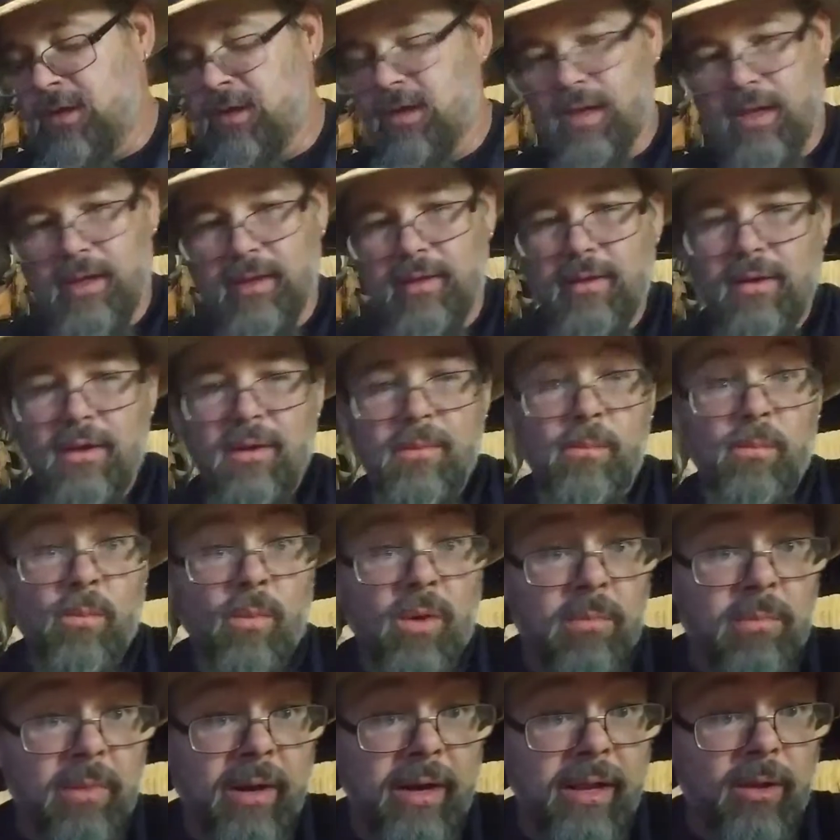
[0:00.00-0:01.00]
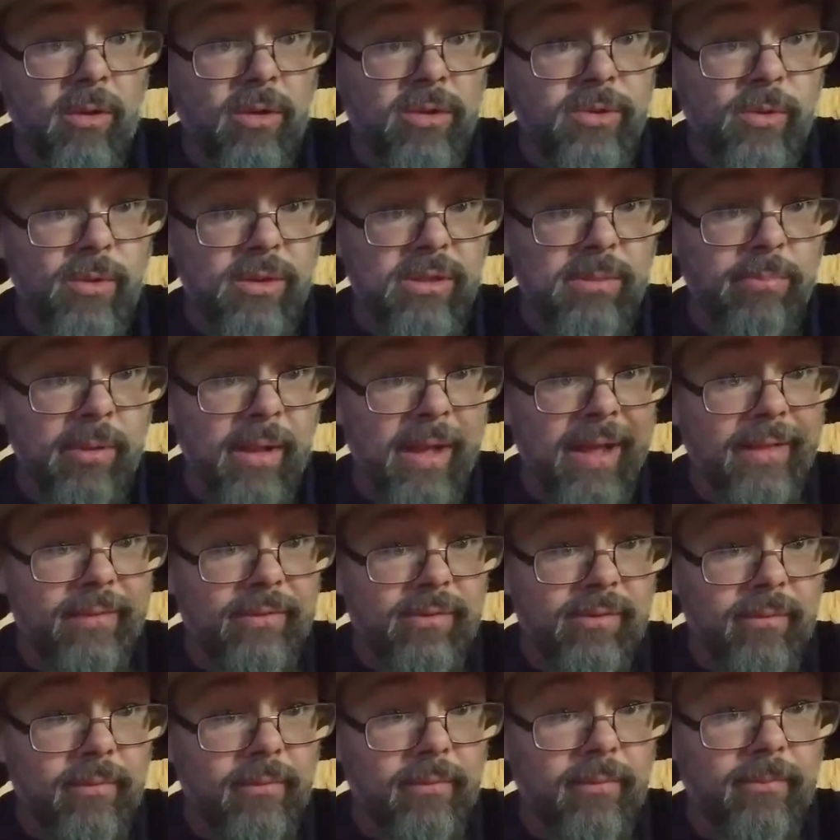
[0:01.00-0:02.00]
More money goes towards the plants.
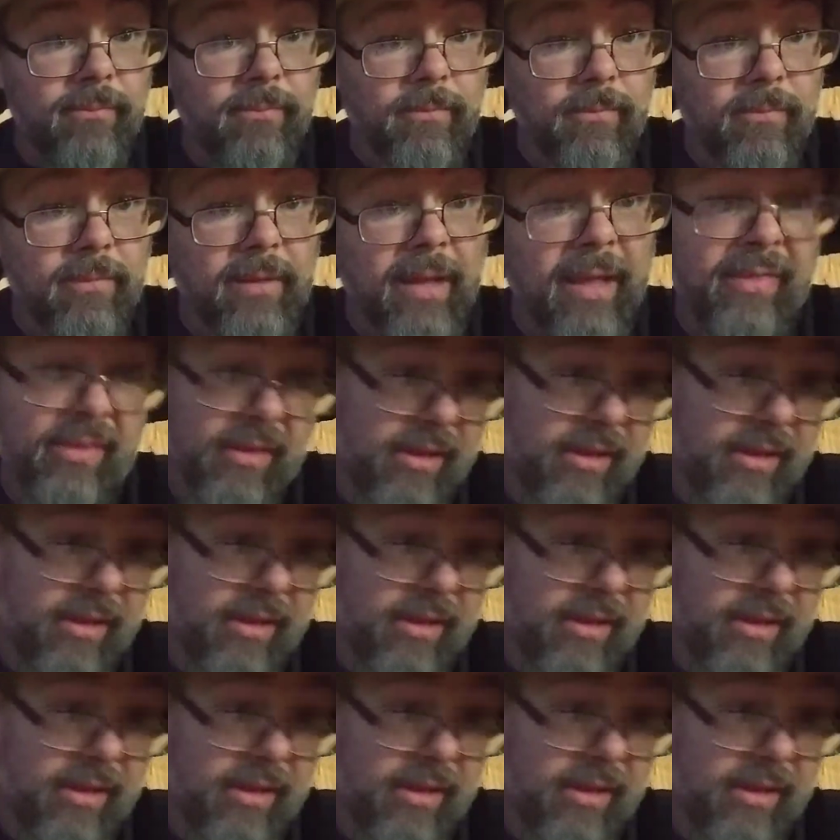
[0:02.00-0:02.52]
And the kids.